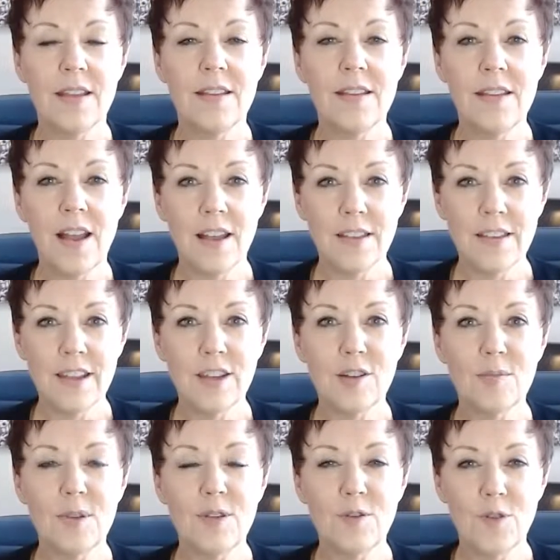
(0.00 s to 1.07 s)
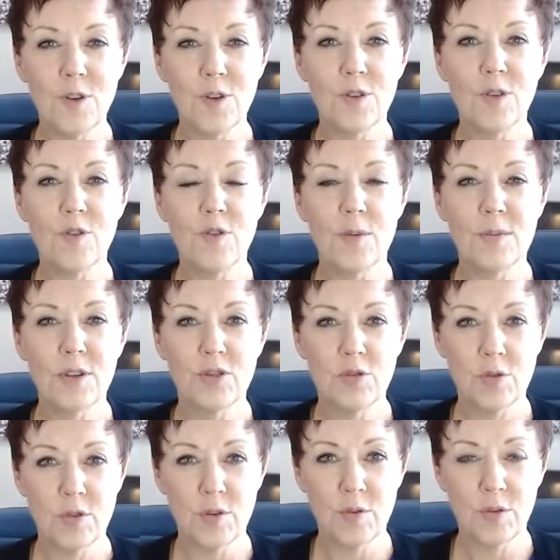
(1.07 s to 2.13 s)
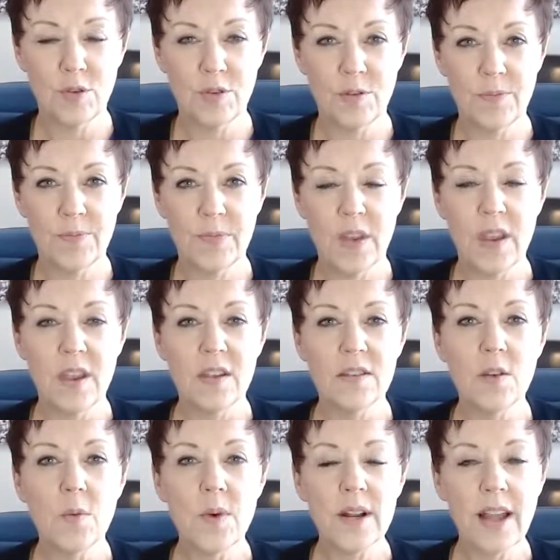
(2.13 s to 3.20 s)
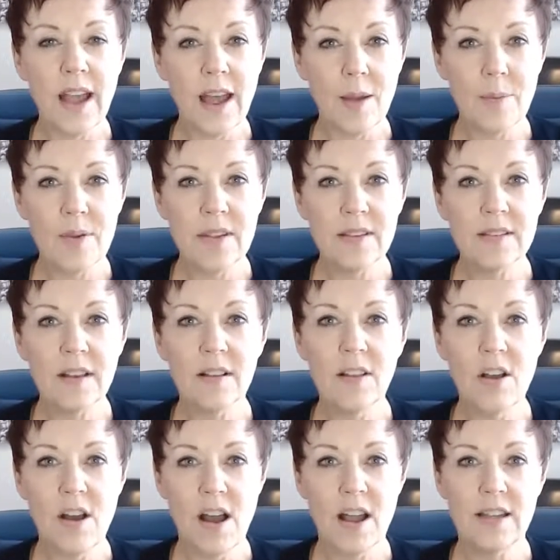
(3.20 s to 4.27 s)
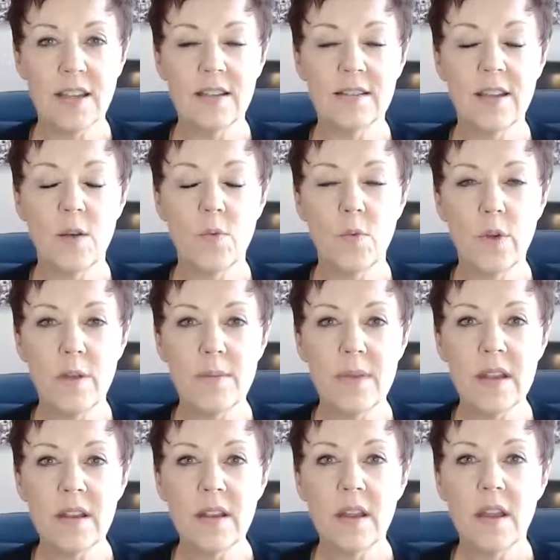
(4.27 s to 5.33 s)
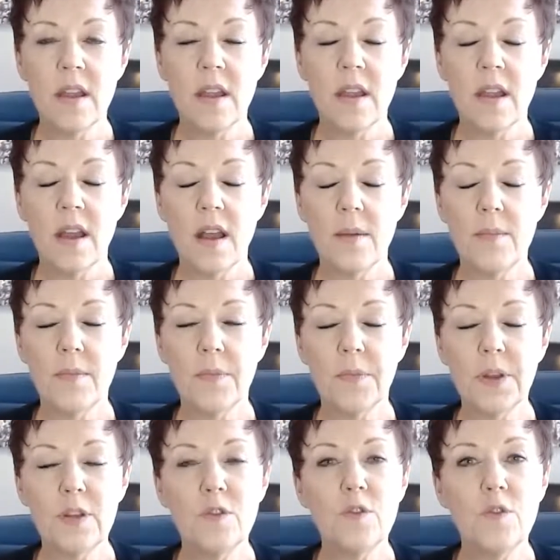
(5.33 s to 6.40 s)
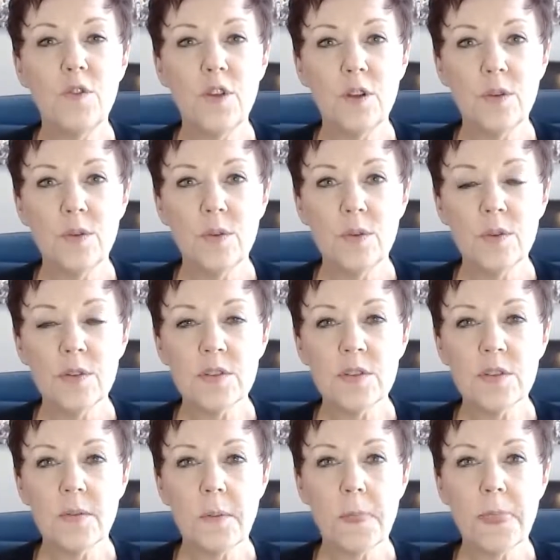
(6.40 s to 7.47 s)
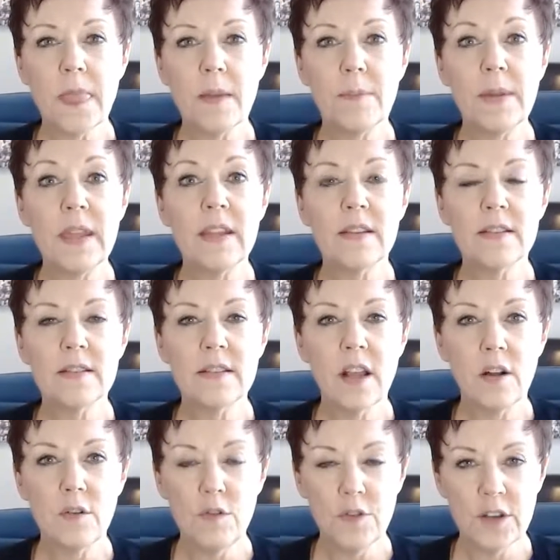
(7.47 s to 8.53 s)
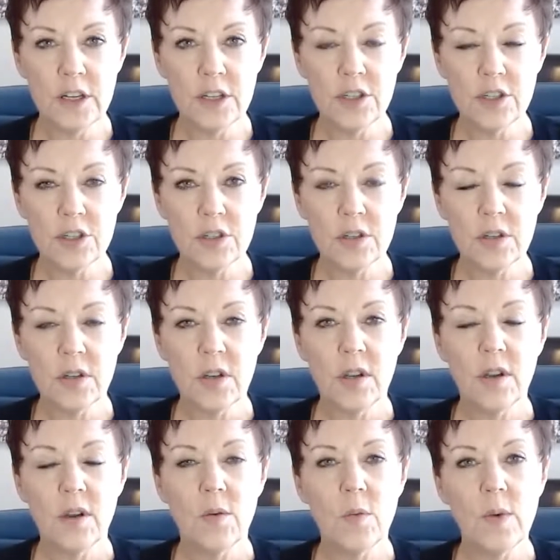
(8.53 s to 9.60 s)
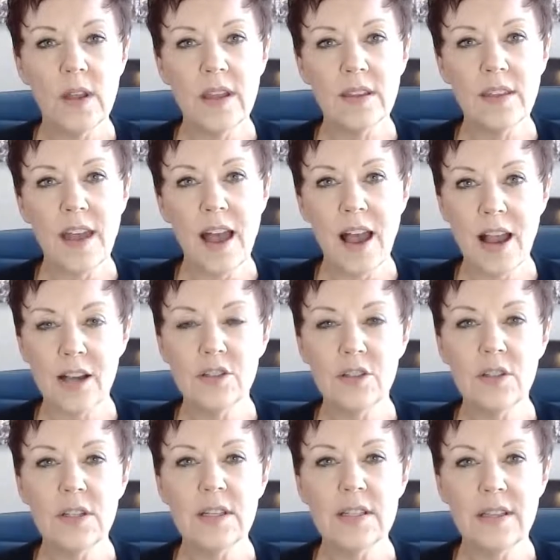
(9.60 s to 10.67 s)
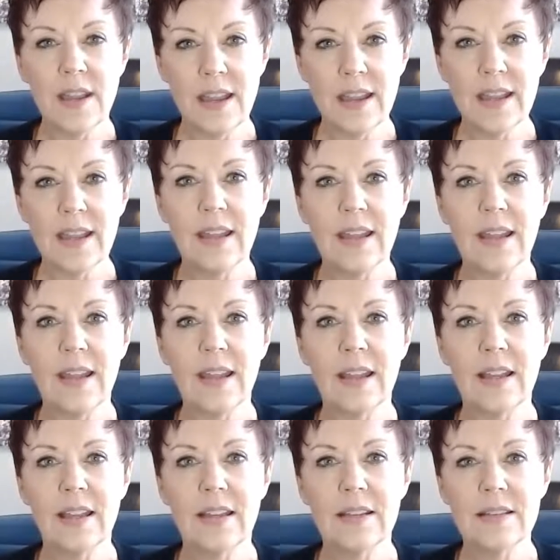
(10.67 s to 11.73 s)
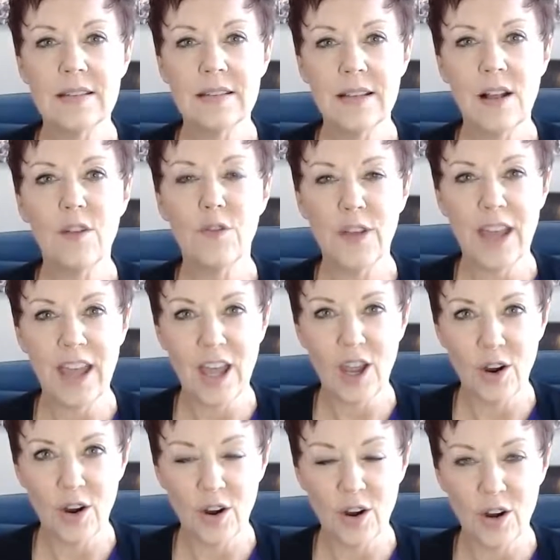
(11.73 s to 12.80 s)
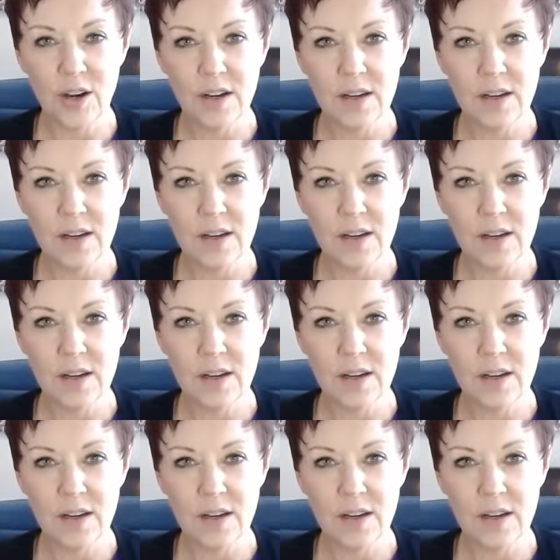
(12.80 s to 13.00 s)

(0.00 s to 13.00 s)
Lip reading: Nothing could be further from the truth. So what happens a lot is that women confuse being selfish with actually taking self-care.